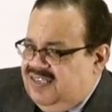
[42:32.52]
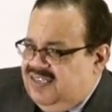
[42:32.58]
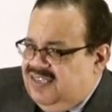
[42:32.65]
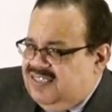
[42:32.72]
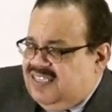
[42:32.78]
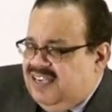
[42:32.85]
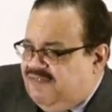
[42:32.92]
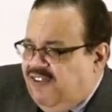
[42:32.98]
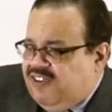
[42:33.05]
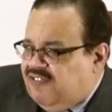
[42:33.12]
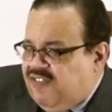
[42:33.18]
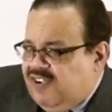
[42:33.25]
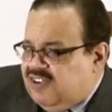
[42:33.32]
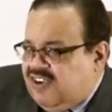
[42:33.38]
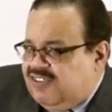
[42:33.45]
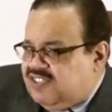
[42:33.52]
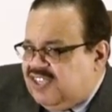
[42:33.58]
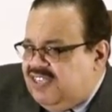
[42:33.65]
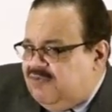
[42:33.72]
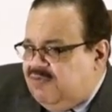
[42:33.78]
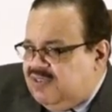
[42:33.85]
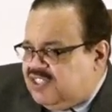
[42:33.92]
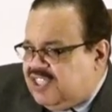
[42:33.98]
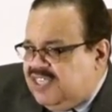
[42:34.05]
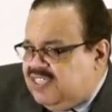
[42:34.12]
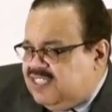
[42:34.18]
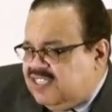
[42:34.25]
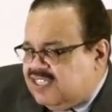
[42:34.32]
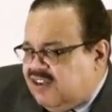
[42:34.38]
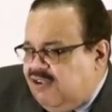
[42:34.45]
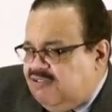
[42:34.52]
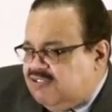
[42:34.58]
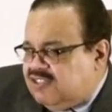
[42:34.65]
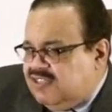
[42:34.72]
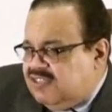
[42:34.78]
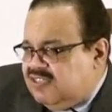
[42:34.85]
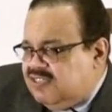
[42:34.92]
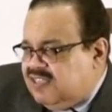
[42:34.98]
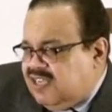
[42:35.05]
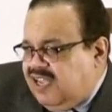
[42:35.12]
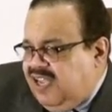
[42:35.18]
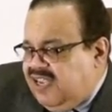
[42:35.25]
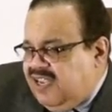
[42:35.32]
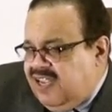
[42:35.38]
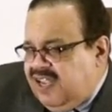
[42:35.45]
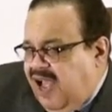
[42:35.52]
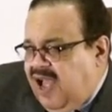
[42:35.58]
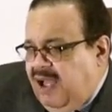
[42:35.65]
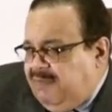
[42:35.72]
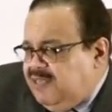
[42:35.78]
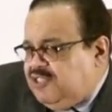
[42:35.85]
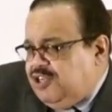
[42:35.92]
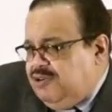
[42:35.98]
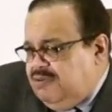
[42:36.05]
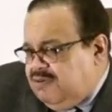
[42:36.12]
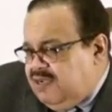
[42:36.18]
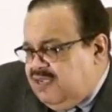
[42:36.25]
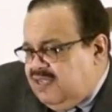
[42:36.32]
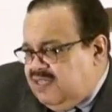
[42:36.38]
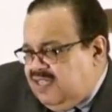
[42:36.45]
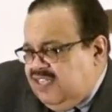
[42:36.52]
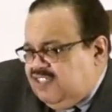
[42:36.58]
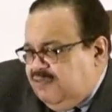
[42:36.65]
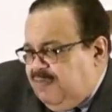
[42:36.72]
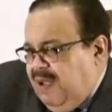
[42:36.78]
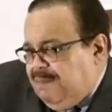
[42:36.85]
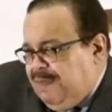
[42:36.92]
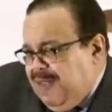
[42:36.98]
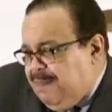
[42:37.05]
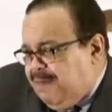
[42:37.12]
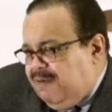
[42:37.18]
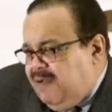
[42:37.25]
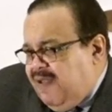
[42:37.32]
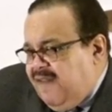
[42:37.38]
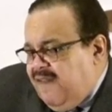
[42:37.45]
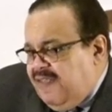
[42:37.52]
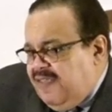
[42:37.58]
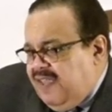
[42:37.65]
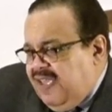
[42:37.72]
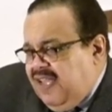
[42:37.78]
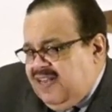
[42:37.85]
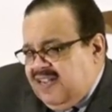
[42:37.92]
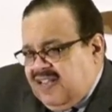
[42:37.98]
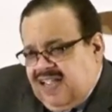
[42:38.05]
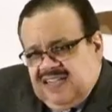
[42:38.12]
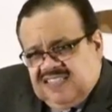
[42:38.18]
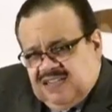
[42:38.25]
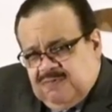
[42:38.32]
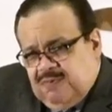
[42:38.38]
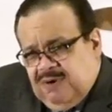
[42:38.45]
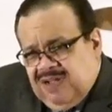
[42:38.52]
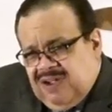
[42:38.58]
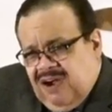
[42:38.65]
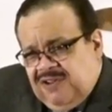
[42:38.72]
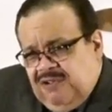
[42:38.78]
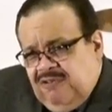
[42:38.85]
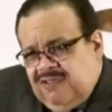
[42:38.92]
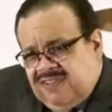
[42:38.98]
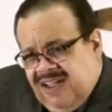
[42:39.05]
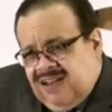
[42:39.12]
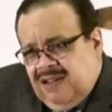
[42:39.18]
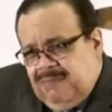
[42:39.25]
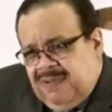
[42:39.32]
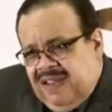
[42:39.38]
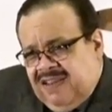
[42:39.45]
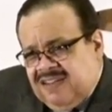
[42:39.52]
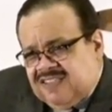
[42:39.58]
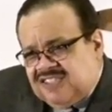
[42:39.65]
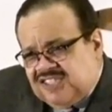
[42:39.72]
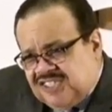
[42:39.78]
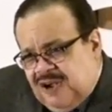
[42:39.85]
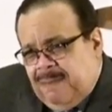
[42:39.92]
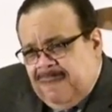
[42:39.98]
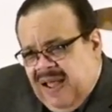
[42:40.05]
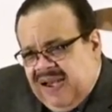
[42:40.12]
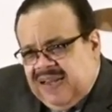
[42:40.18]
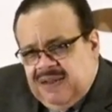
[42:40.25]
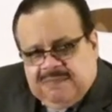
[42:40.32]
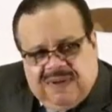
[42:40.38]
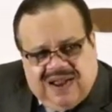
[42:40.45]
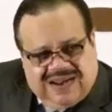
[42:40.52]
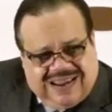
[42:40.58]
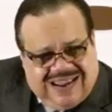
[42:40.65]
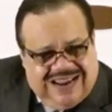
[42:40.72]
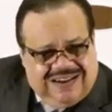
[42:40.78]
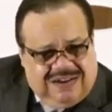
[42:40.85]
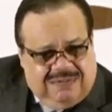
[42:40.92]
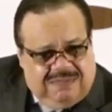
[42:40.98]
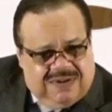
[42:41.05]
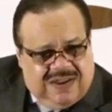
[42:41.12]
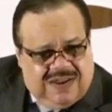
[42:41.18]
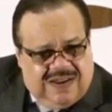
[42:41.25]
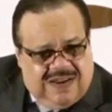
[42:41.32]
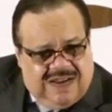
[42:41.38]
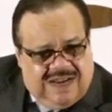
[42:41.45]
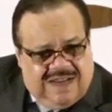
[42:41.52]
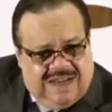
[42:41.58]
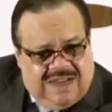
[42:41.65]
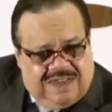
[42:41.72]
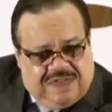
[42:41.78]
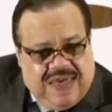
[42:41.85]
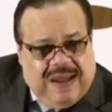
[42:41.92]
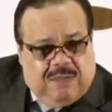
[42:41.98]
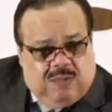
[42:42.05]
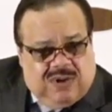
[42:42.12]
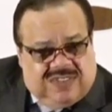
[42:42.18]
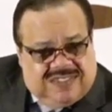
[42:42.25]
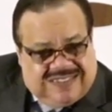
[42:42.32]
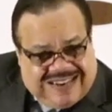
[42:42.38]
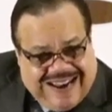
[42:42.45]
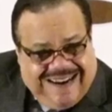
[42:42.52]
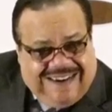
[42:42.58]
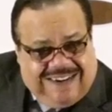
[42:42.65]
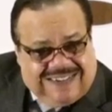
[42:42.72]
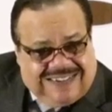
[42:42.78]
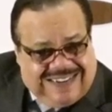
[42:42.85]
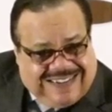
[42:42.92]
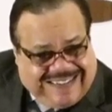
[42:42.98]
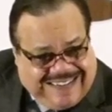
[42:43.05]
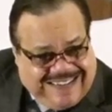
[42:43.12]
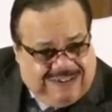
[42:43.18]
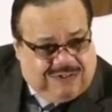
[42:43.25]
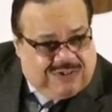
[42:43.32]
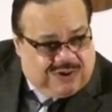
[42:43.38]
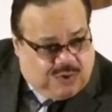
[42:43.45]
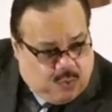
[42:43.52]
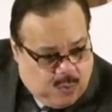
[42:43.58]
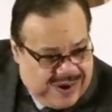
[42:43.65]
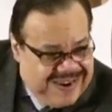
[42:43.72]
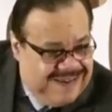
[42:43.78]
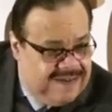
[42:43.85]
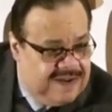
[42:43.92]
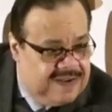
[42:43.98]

See, first of all, because see, when she disclosed to the king, I'm a Jew. These are my people. And the king said, Are you telling me there's somebody in my kingdom that would dare to kill the queen